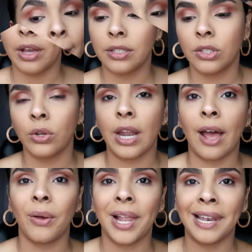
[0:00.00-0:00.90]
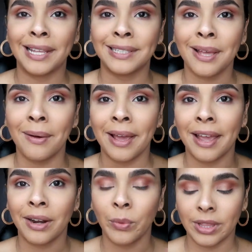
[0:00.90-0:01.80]
Okay, so now let's go
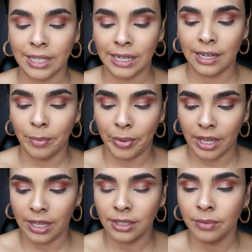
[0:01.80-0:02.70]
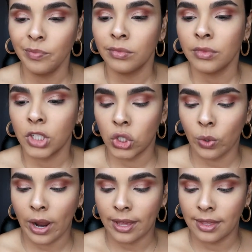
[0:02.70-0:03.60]
ahead with the lippy.
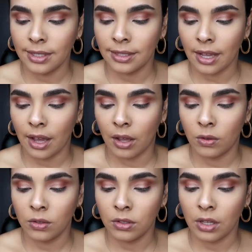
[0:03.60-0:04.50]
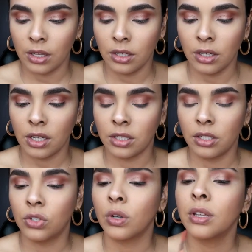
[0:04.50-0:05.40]
Try this out. I think I
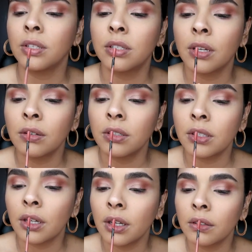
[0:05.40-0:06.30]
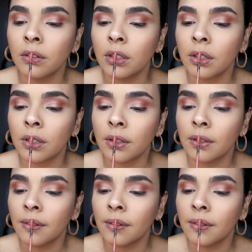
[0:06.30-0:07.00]
did try this out one time. I don't